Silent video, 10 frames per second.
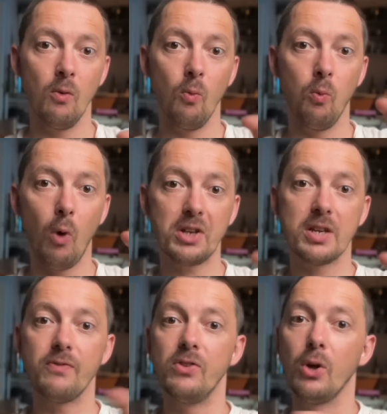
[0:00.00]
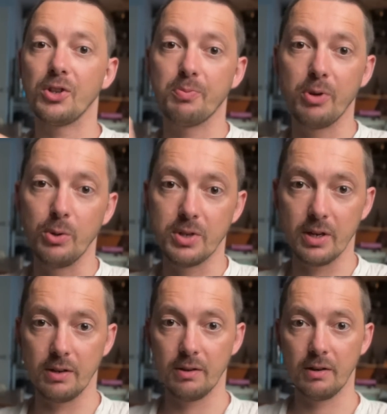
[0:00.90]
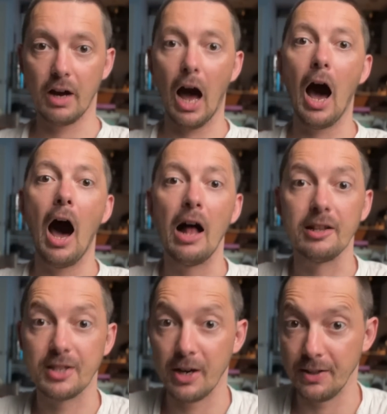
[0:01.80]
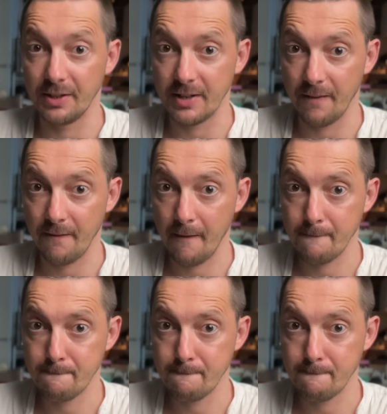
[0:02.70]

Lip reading: what if not Putin alternative.